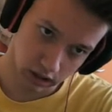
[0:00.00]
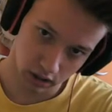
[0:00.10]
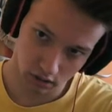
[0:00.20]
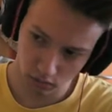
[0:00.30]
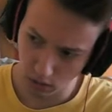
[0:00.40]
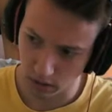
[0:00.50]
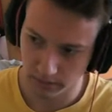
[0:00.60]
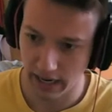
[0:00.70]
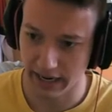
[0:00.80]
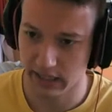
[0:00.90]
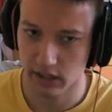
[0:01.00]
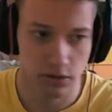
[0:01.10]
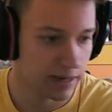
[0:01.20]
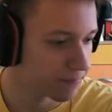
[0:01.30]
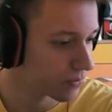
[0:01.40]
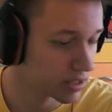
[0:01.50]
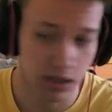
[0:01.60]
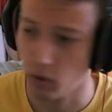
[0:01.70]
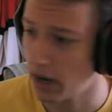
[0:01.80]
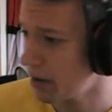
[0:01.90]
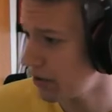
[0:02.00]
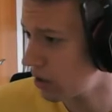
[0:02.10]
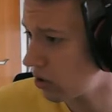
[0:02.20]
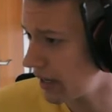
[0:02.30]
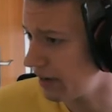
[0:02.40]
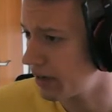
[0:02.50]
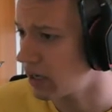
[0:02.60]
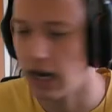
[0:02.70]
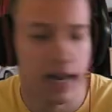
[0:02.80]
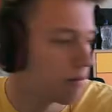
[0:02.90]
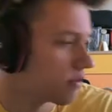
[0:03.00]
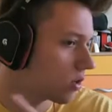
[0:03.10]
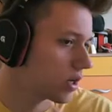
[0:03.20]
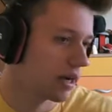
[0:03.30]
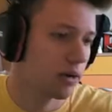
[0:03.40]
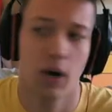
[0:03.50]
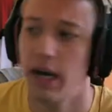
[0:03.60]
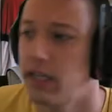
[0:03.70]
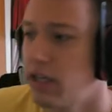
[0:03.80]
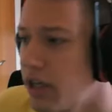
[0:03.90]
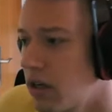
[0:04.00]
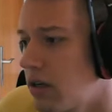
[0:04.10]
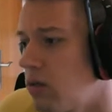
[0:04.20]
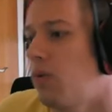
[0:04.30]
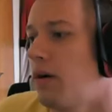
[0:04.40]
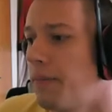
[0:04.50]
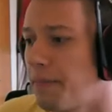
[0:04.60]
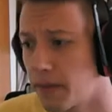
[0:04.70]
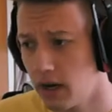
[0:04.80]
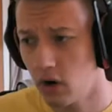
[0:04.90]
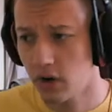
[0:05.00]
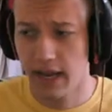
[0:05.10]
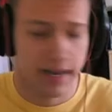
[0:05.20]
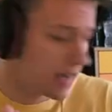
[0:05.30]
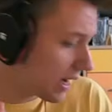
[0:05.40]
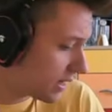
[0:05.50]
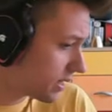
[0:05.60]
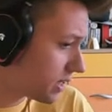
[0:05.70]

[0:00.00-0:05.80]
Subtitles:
Ooh, excuse me. So, am I recording even? I am recording. Why is there not? Okay, yeah, this is